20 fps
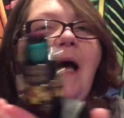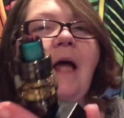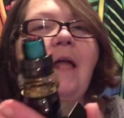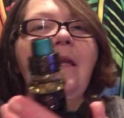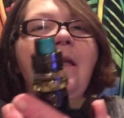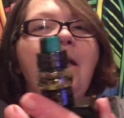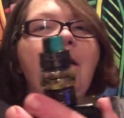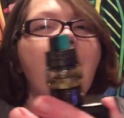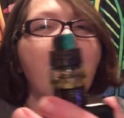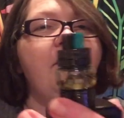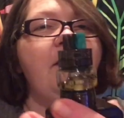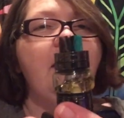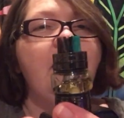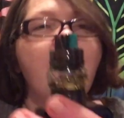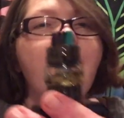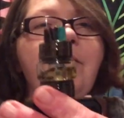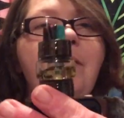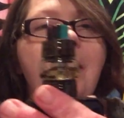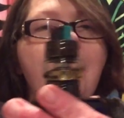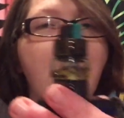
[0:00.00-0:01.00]
I loved
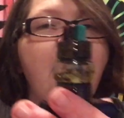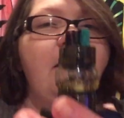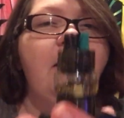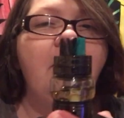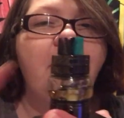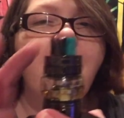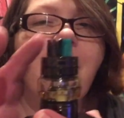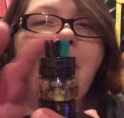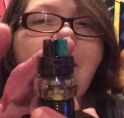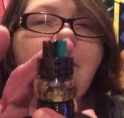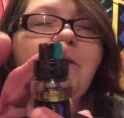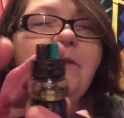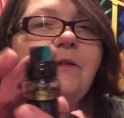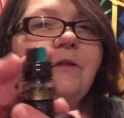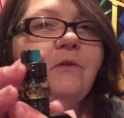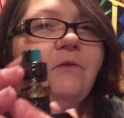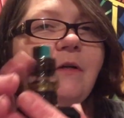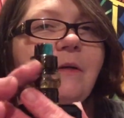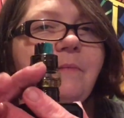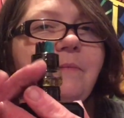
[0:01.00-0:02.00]
how they matched
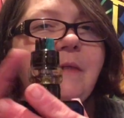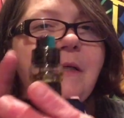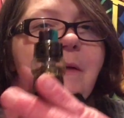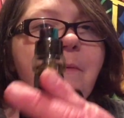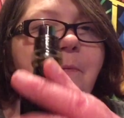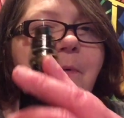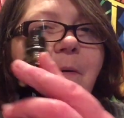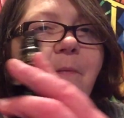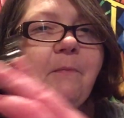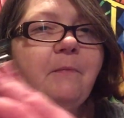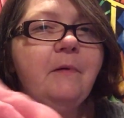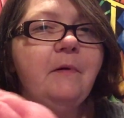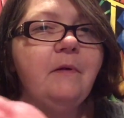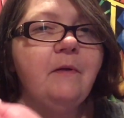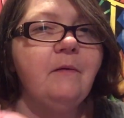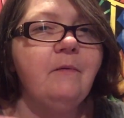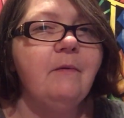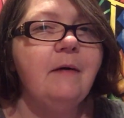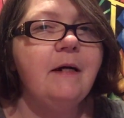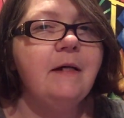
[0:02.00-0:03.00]
the drip tip up with
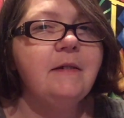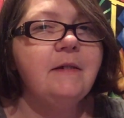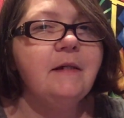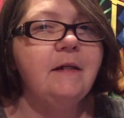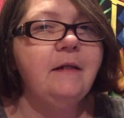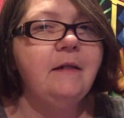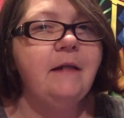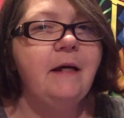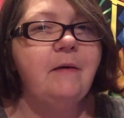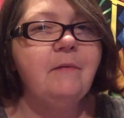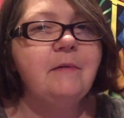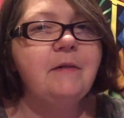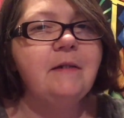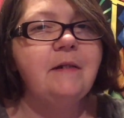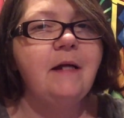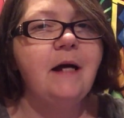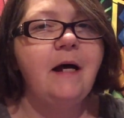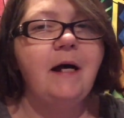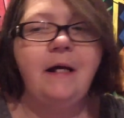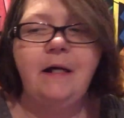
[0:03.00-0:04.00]
the resin. That was
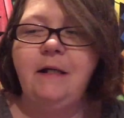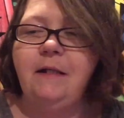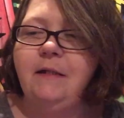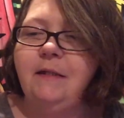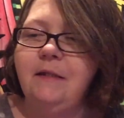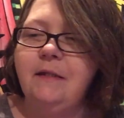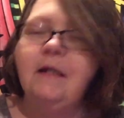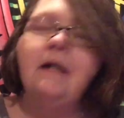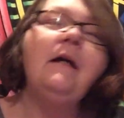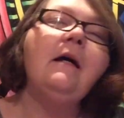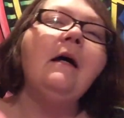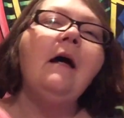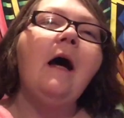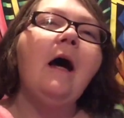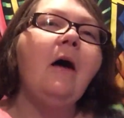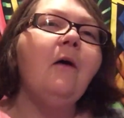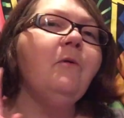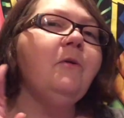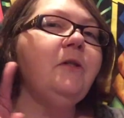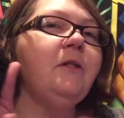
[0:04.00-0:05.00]
nice.
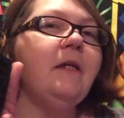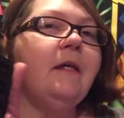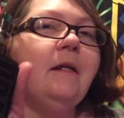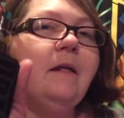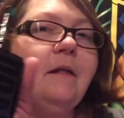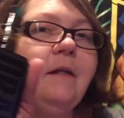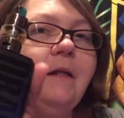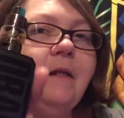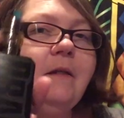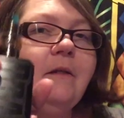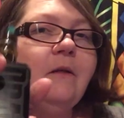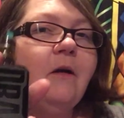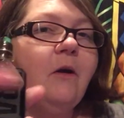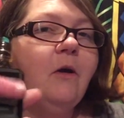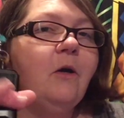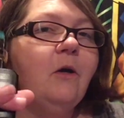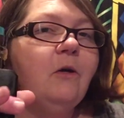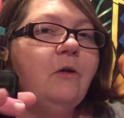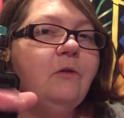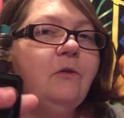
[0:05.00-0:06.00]
I wish they did
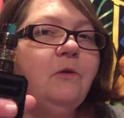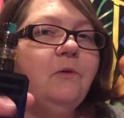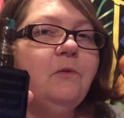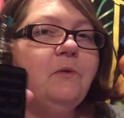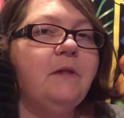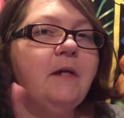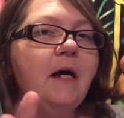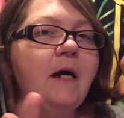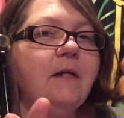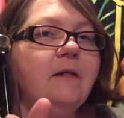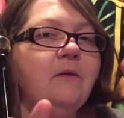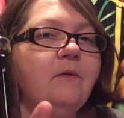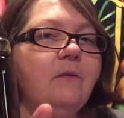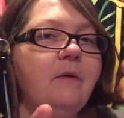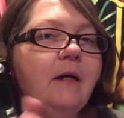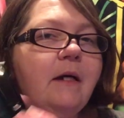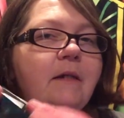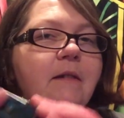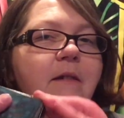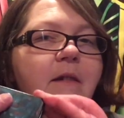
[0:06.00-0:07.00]
two sides of
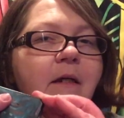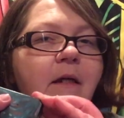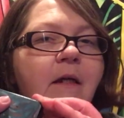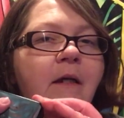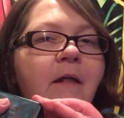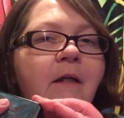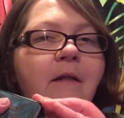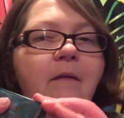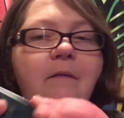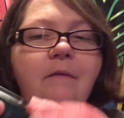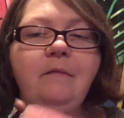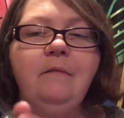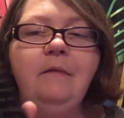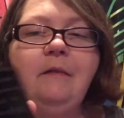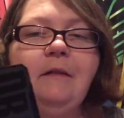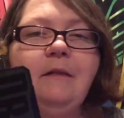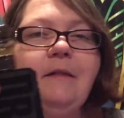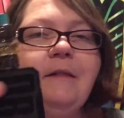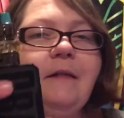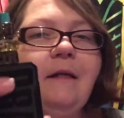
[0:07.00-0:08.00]

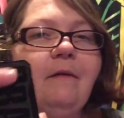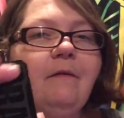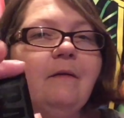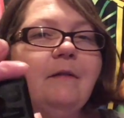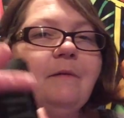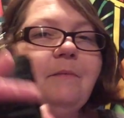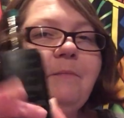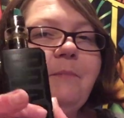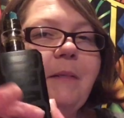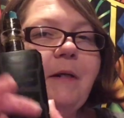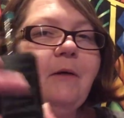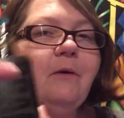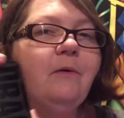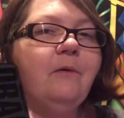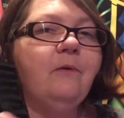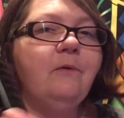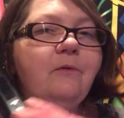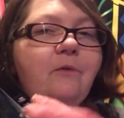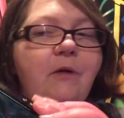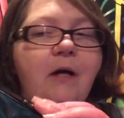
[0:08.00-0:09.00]
resin instead of this big
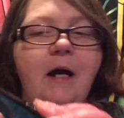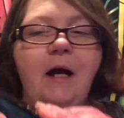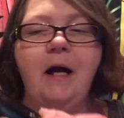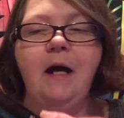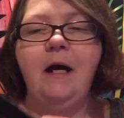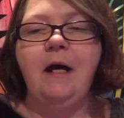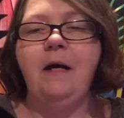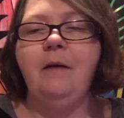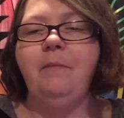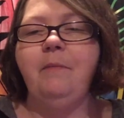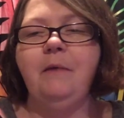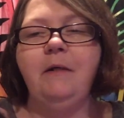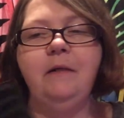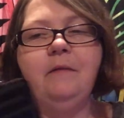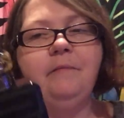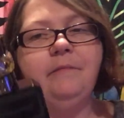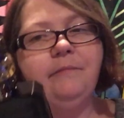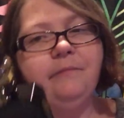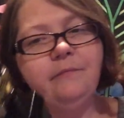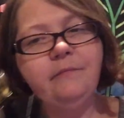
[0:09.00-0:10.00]
old drag, but
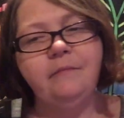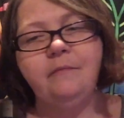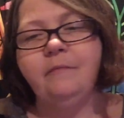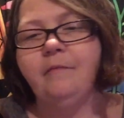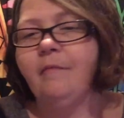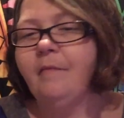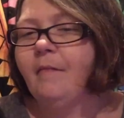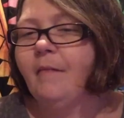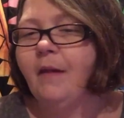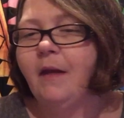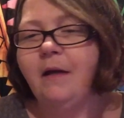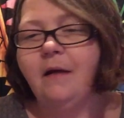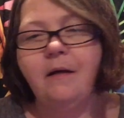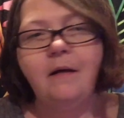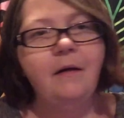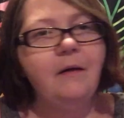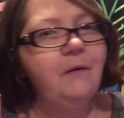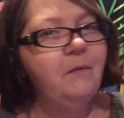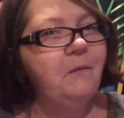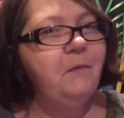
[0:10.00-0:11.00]

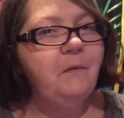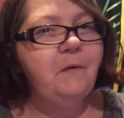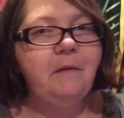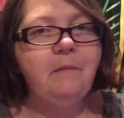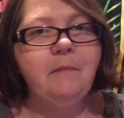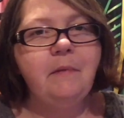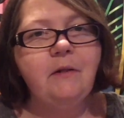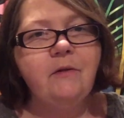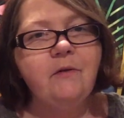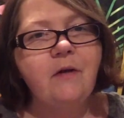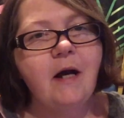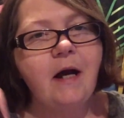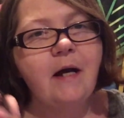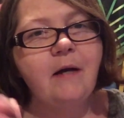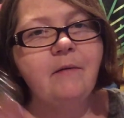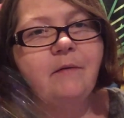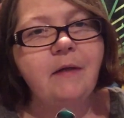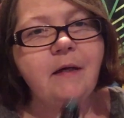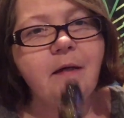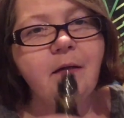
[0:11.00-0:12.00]
wouldn't be
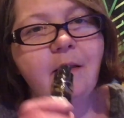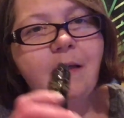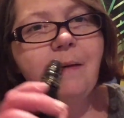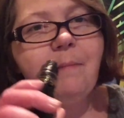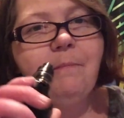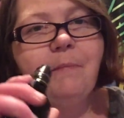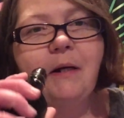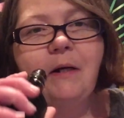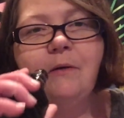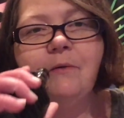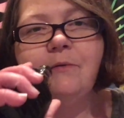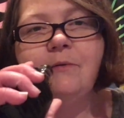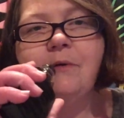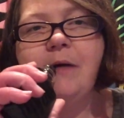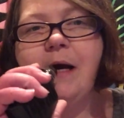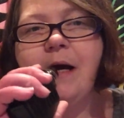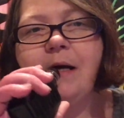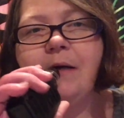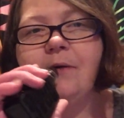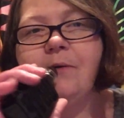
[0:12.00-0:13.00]
drag without that big old
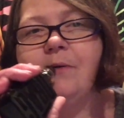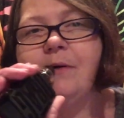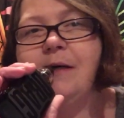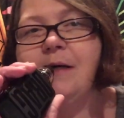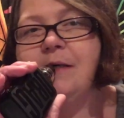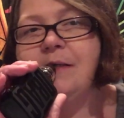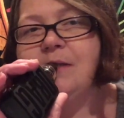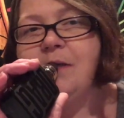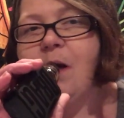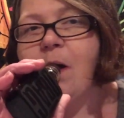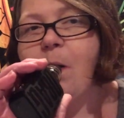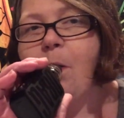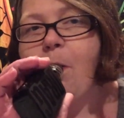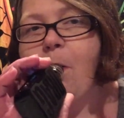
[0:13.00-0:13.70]
drag, I don't guess.